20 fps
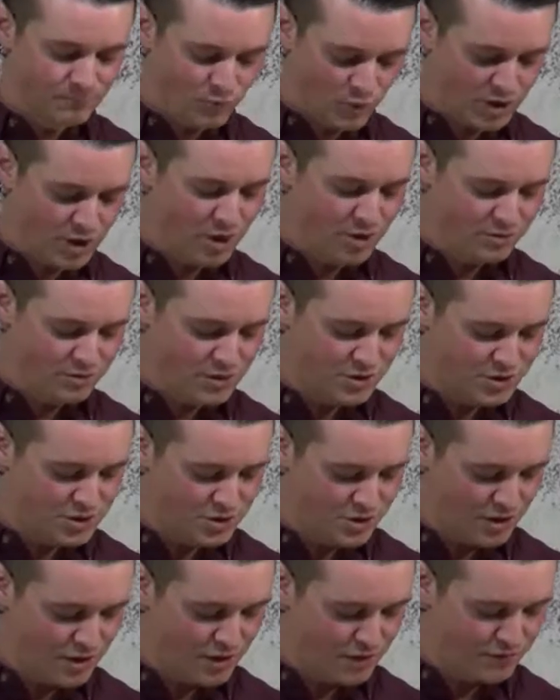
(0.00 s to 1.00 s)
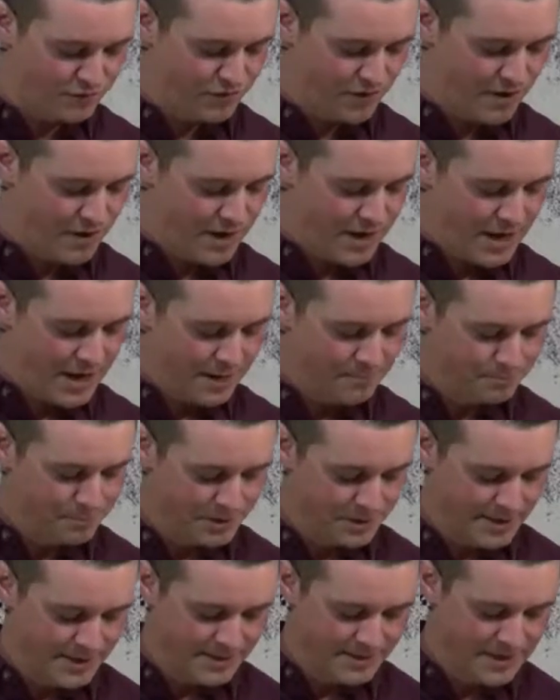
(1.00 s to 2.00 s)
We're called to serve
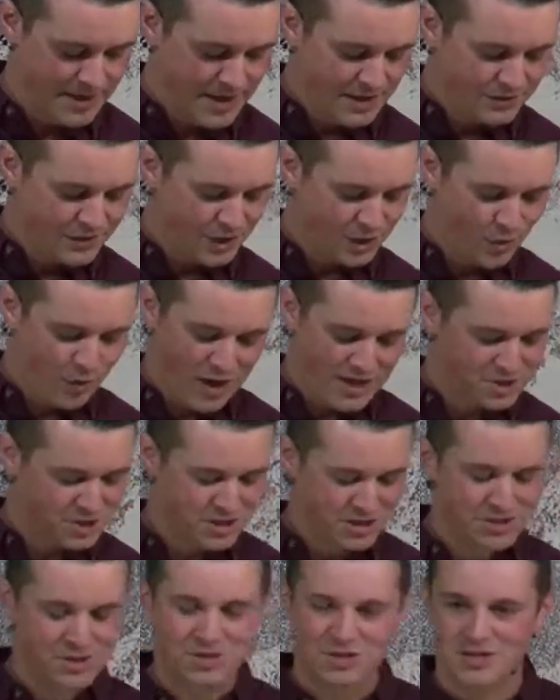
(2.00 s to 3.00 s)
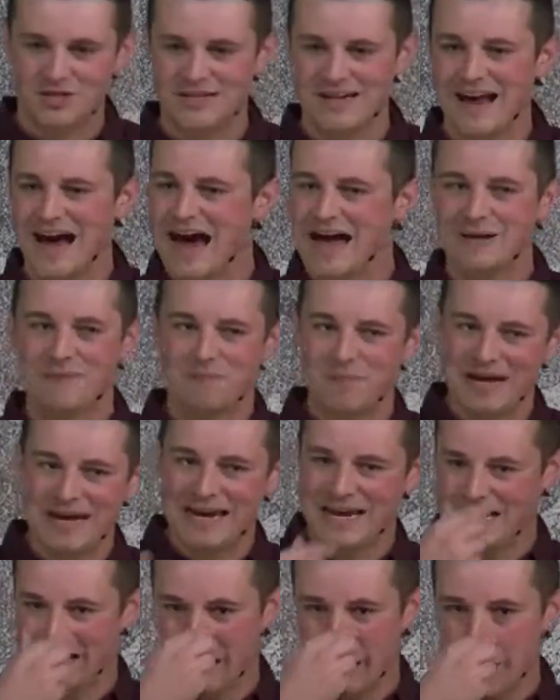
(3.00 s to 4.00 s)
humbly. The question should not
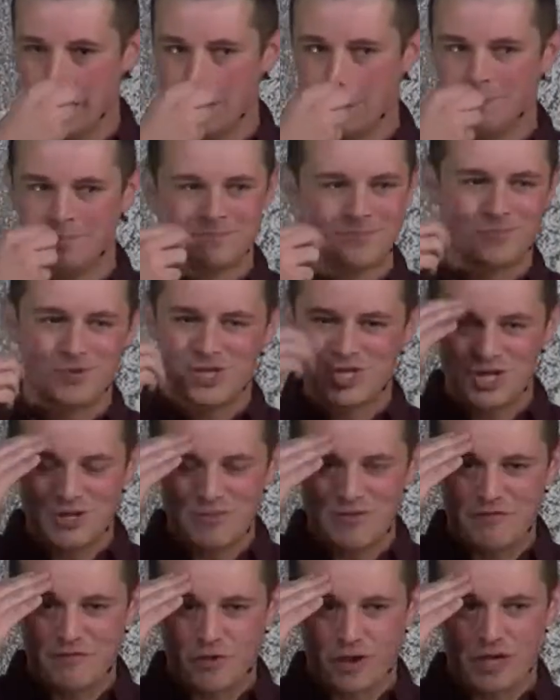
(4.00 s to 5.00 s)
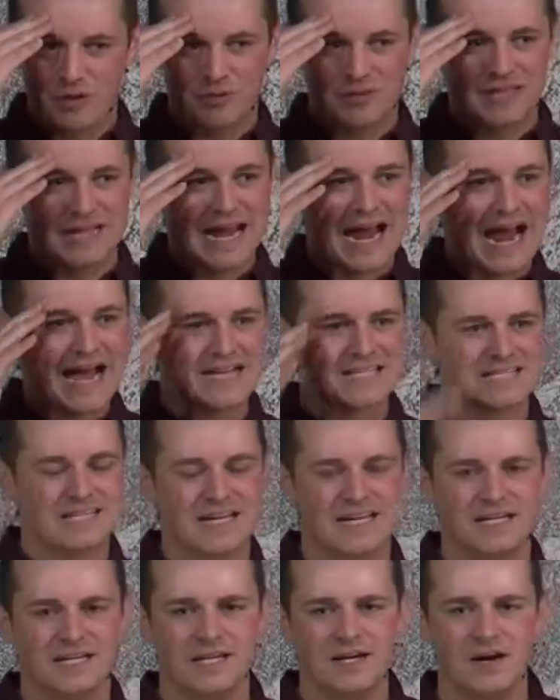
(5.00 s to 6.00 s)
be, we shouldn't be frequently
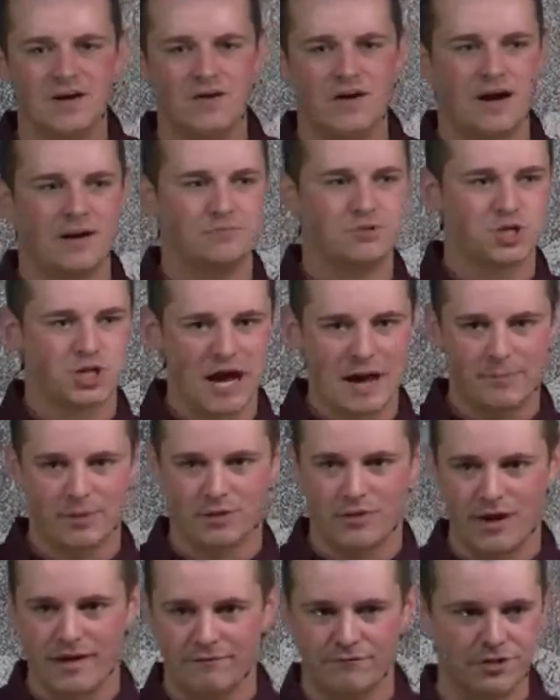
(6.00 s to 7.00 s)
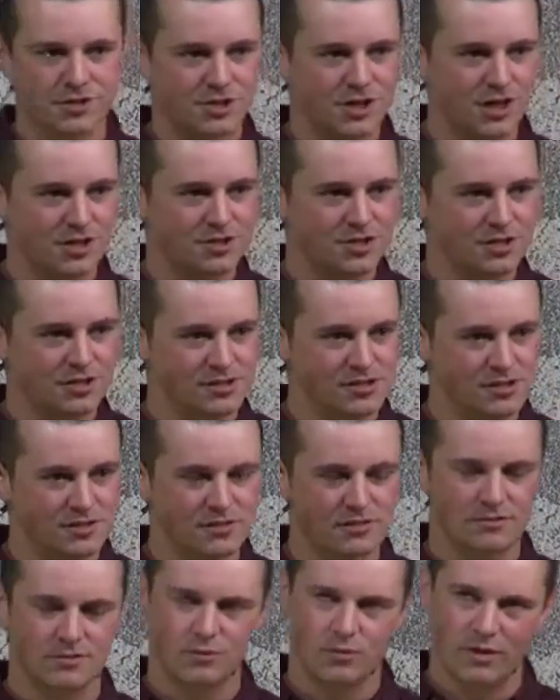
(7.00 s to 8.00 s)
asking, you know, I'm shopping around for
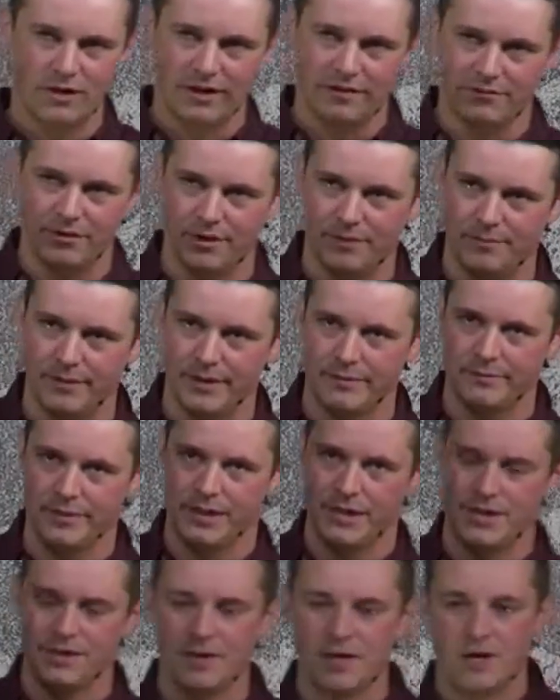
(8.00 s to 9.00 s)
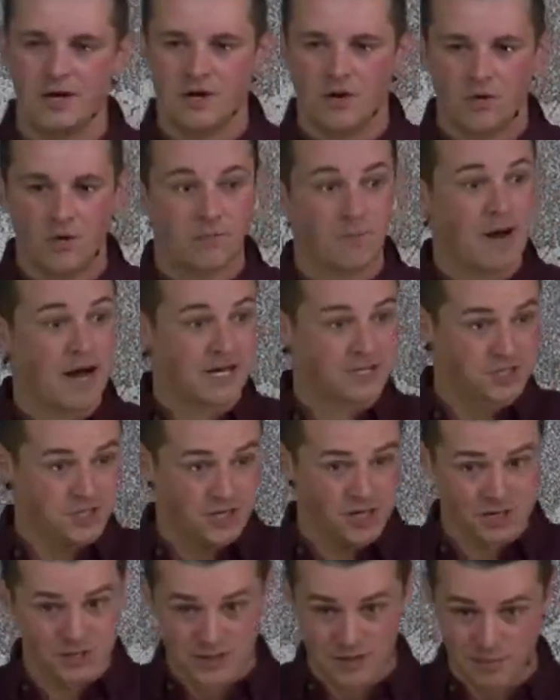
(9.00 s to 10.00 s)
churches, or whatever it may be, or my
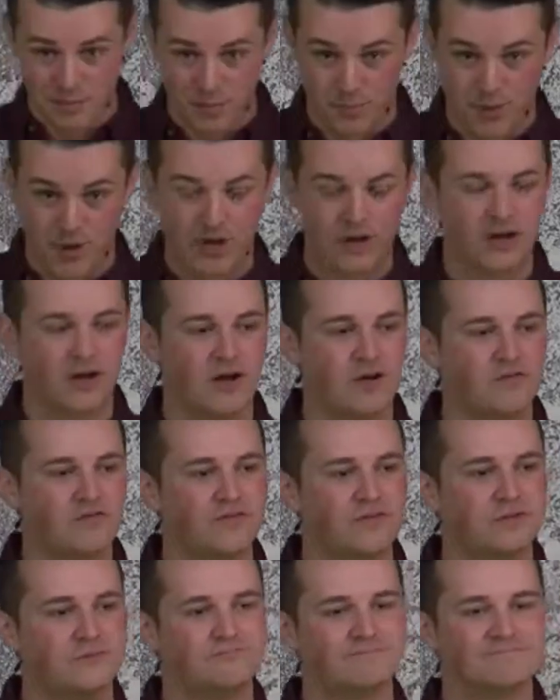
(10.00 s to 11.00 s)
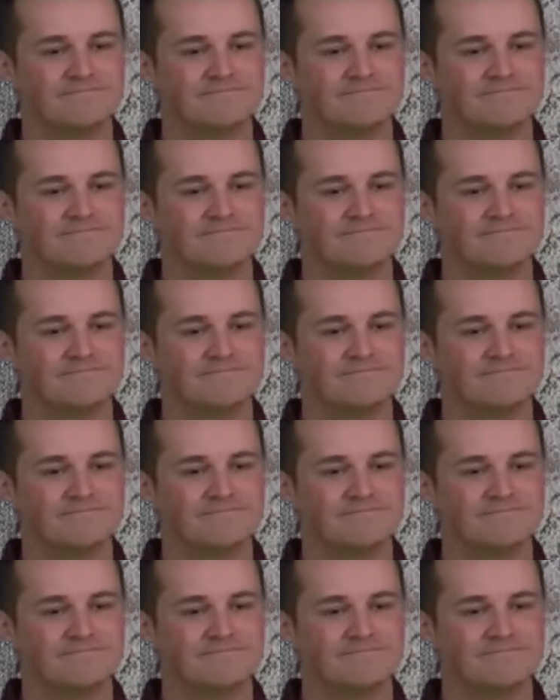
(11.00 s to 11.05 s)
church that I'm a part of,